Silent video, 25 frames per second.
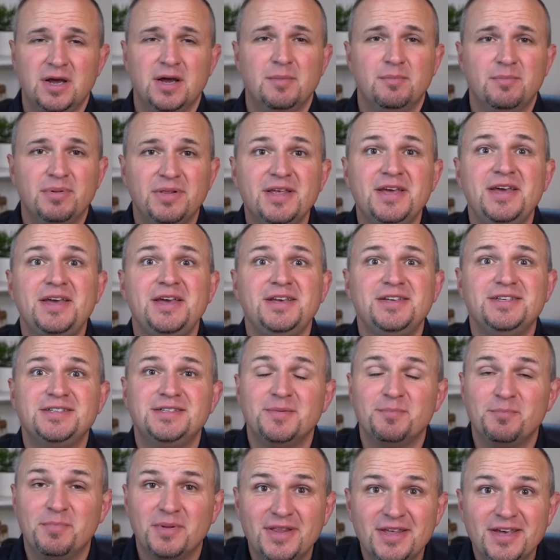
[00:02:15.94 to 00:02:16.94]

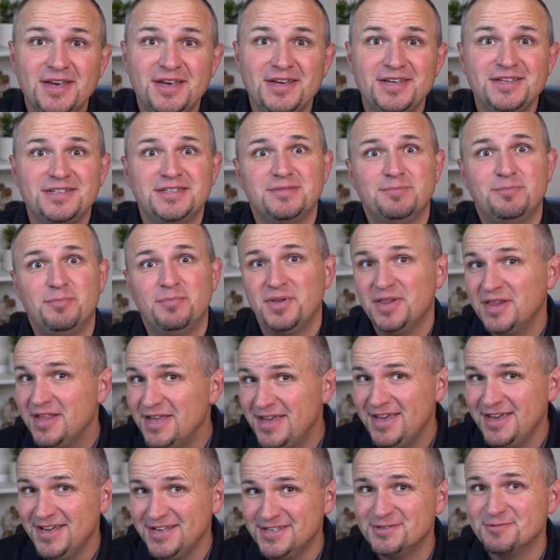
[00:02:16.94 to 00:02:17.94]
Please, please,
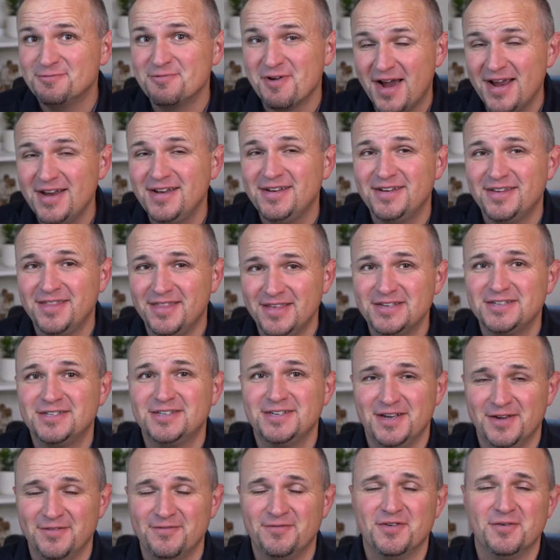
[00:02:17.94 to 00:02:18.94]
please write this
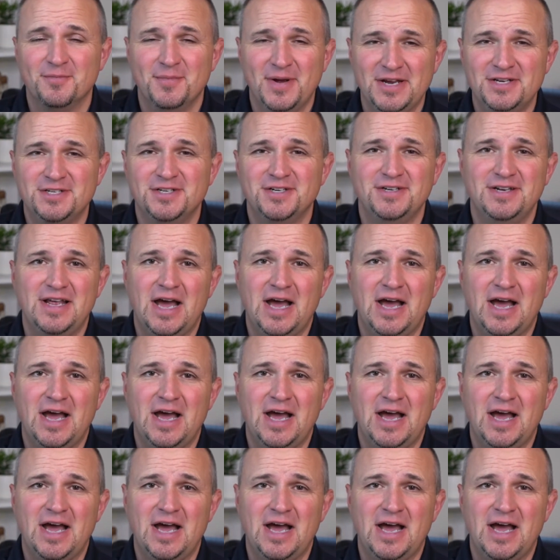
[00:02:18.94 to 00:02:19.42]
information